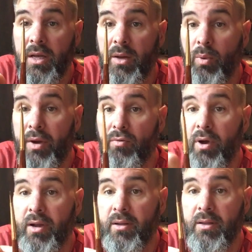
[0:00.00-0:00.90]
It went
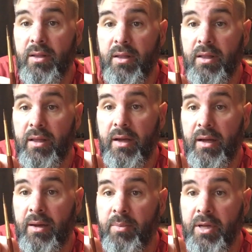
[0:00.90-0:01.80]
right.
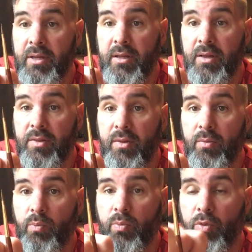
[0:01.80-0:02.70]
I mean,
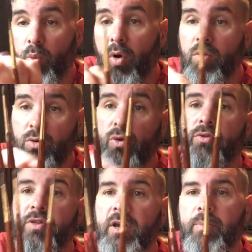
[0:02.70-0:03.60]
the one
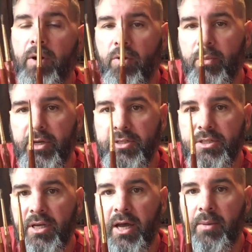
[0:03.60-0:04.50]
good thing about them
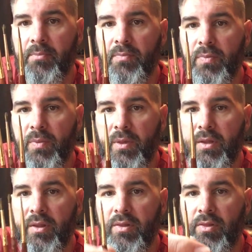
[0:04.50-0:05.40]
is
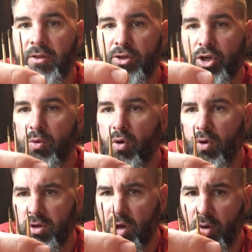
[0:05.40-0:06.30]
they do
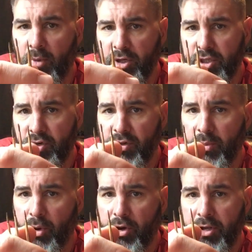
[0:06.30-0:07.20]
hold a lot of moisture in
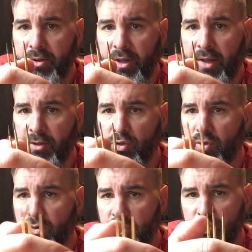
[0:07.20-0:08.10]
the body, and it
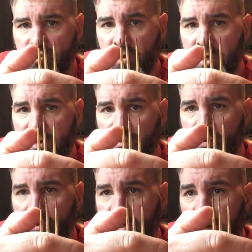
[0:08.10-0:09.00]
doesn't really
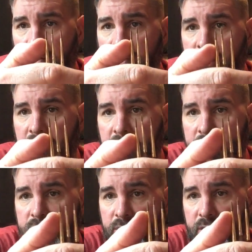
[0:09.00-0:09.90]
run down
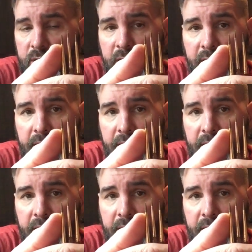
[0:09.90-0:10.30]
to the